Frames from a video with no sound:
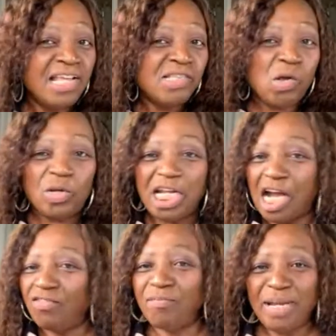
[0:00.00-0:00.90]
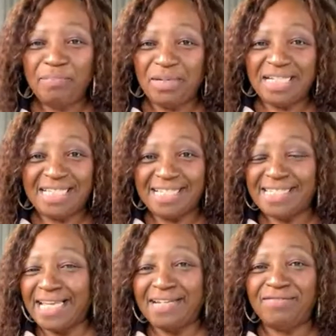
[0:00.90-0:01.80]
So the government put this
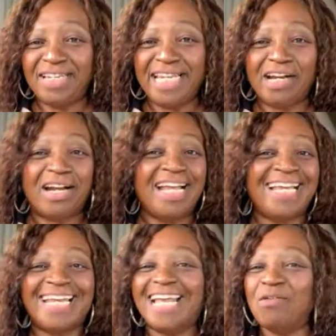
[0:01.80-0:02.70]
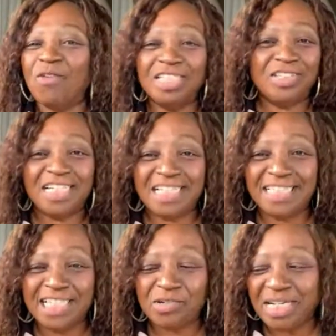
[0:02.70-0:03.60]
incentive in there. They want you to
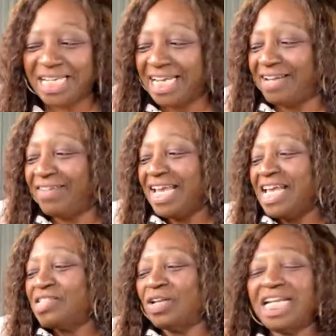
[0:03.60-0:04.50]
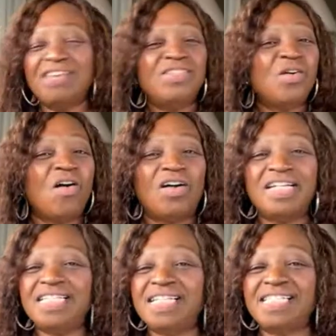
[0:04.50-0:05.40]
continue to give. So they give you all
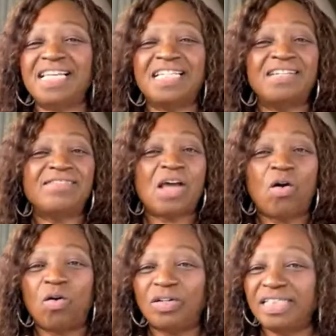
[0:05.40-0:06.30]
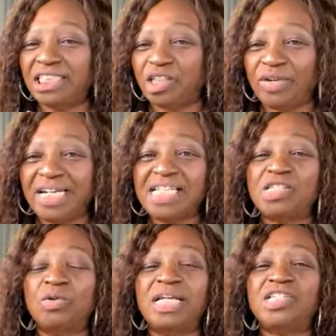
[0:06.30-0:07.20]
these incentives, all these credits
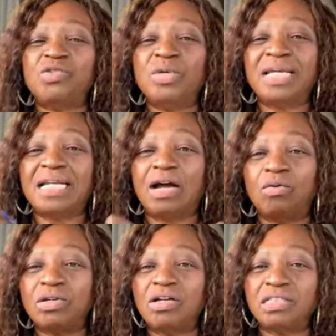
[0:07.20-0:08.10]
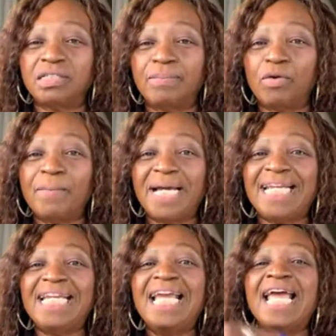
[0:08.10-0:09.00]
so that you can hold on to some more
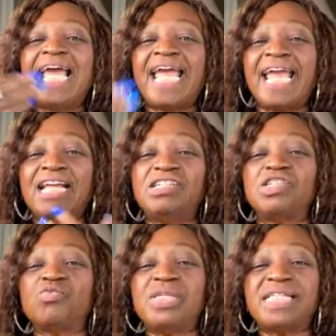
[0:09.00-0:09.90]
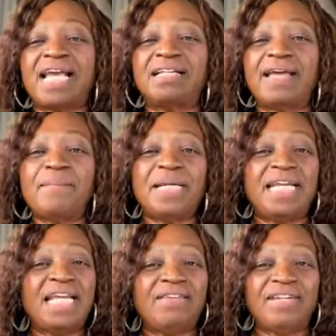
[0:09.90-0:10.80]
money and just recycle that
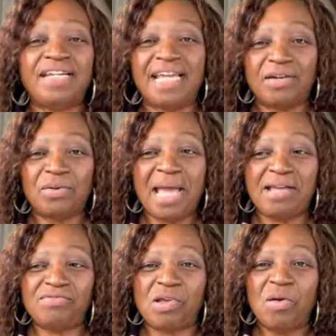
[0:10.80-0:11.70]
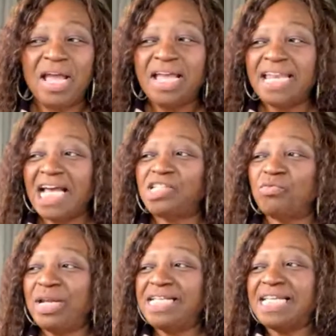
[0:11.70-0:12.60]
money and give it again. Okay, so that's the
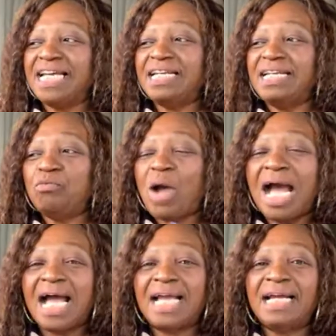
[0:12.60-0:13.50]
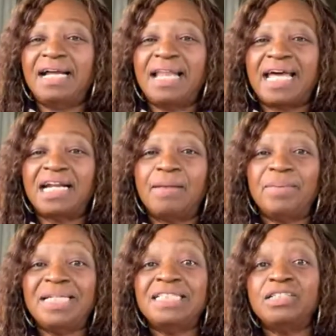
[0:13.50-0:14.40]
reason why a lot of
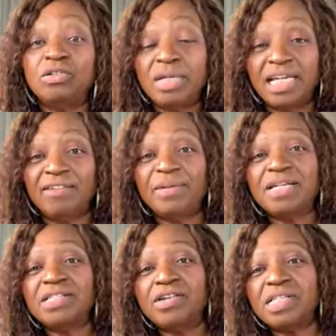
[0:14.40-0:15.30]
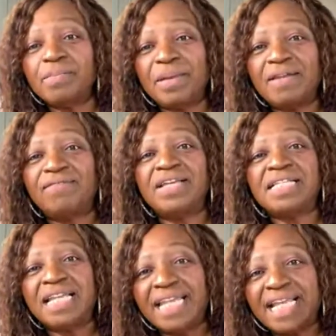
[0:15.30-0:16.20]
companies do give, because there's a benefit
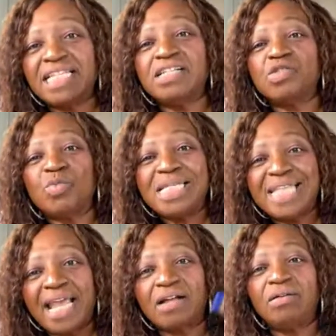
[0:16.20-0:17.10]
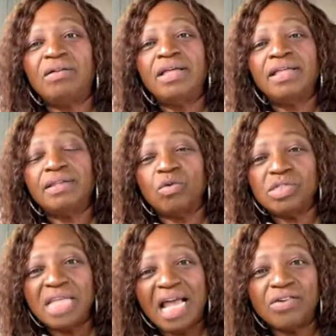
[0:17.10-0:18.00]
and they can just recycle
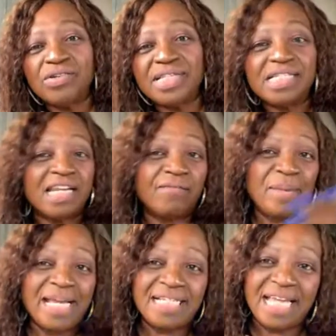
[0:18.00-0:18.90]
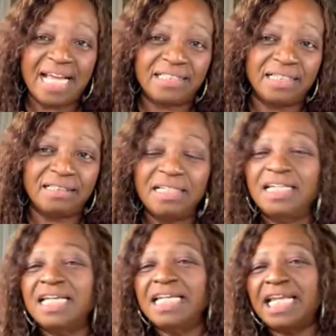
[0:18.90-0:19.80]
those dollars instead of paying taxes.
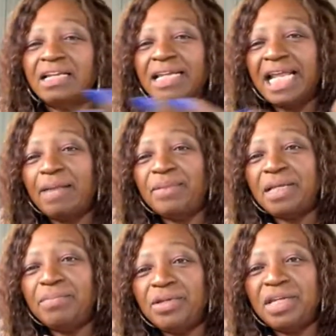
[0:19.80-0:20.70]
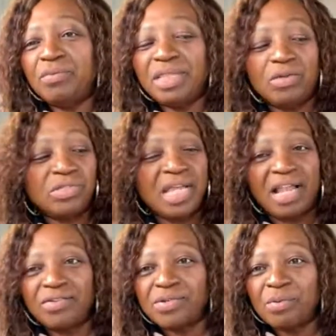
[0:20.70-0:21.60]
They can help the community with those
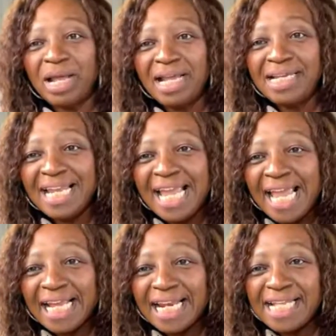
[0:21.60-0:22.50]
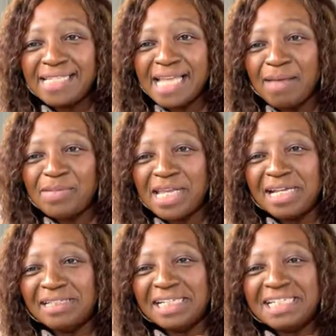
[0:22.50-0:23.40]
dollars. All right. Glenn
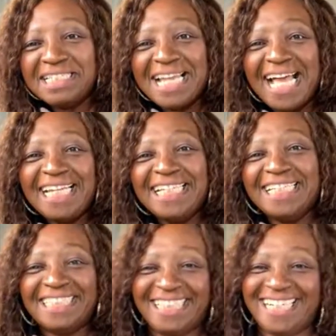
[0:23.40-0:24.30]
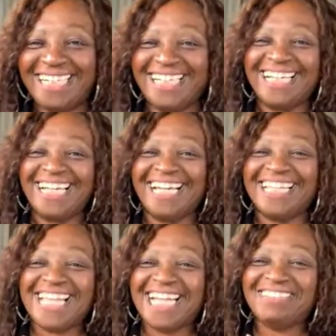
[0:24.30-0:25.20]
Sampson, knowledge.
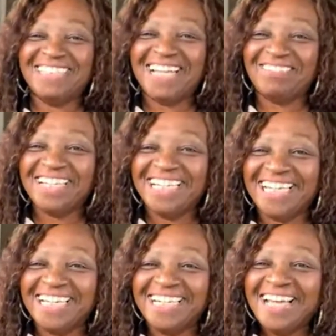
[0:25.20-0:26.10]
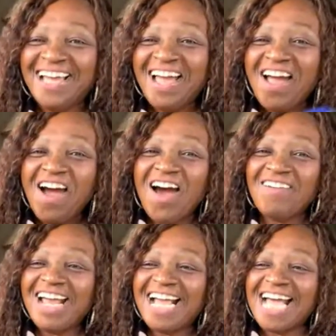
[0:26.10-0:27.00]
Thanks for jumping in. All
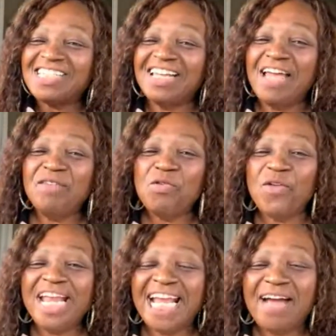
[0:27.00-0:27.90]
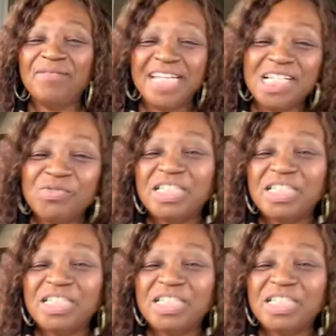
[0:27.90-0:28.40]
right, guys, so let me recap this.